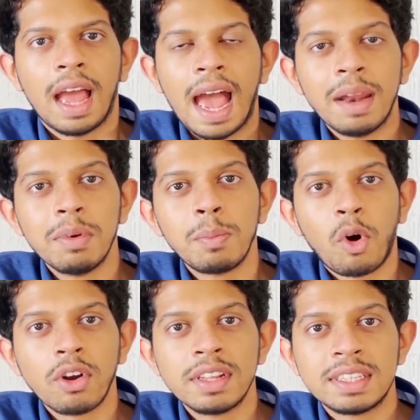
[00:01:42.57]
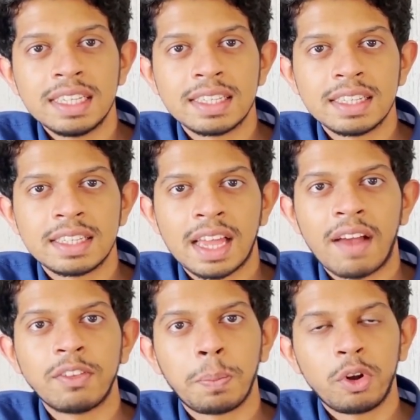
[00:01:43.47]
Animal-borne diseases
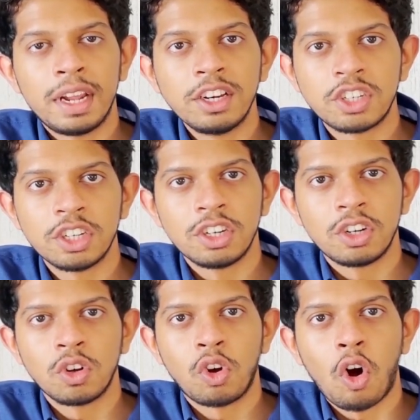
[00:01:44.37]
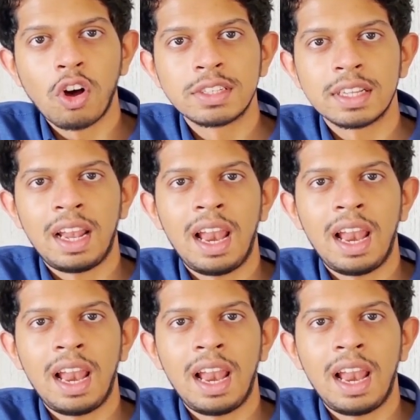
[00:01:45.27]
have the potential to cause